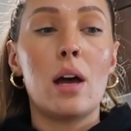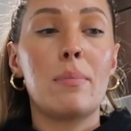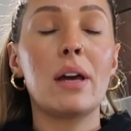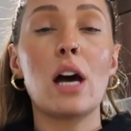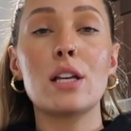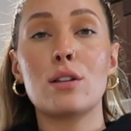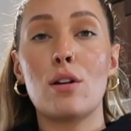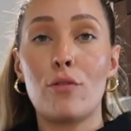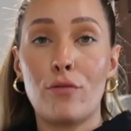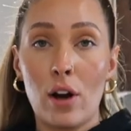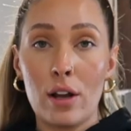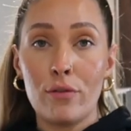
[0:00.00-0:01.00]
Because
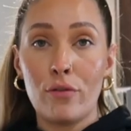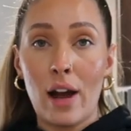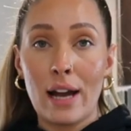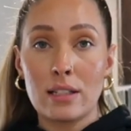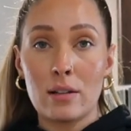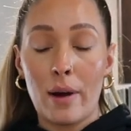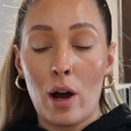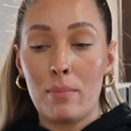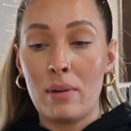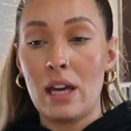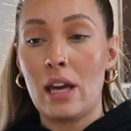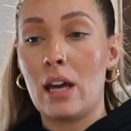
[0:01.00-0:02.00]
fun fact about
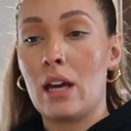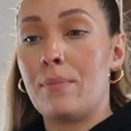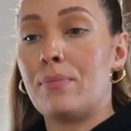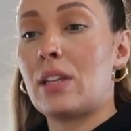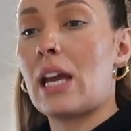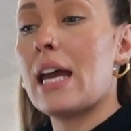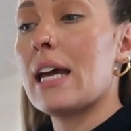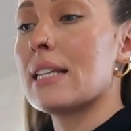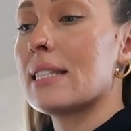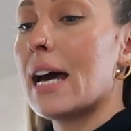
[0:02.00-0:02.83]
me is